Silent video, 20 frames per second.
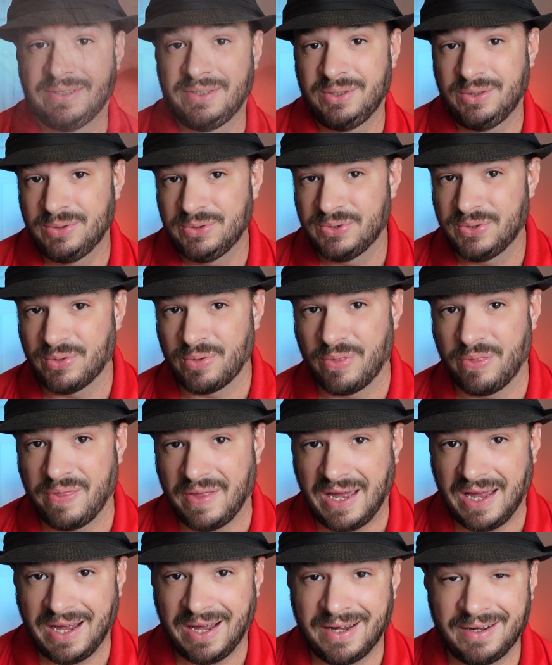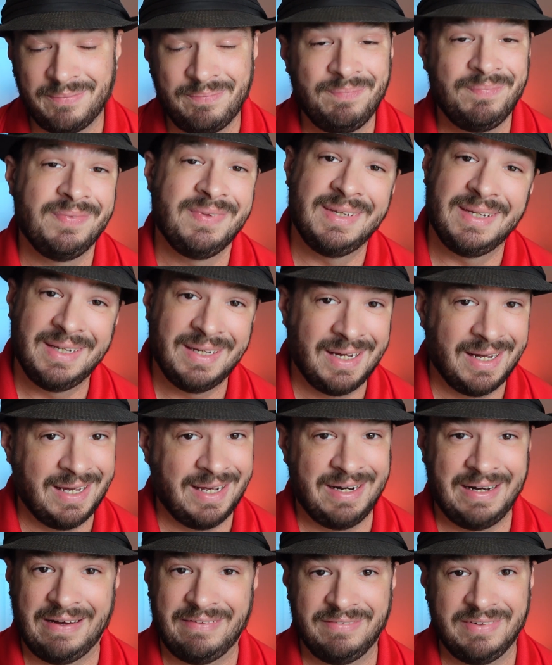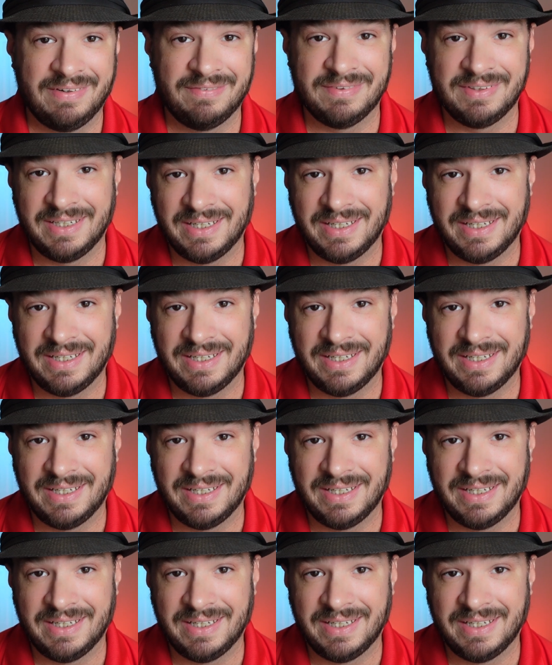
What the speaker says: to use their thigh. I've never